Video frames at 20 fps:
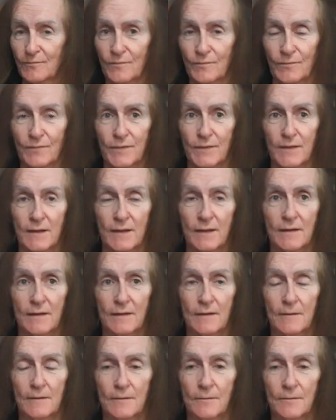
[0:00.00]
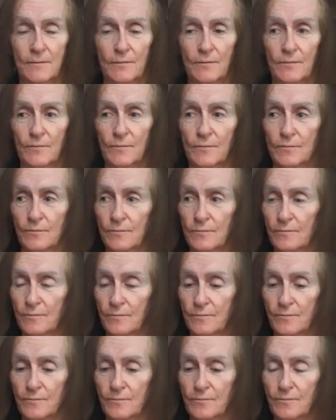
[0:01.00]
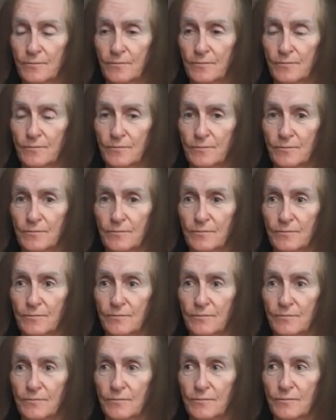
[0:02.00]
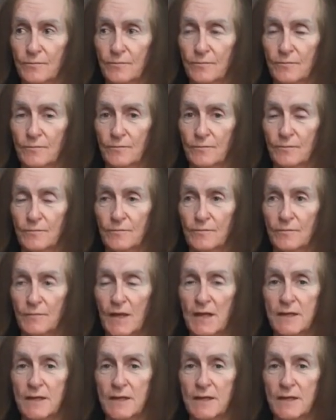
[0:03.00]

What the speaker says: (silent)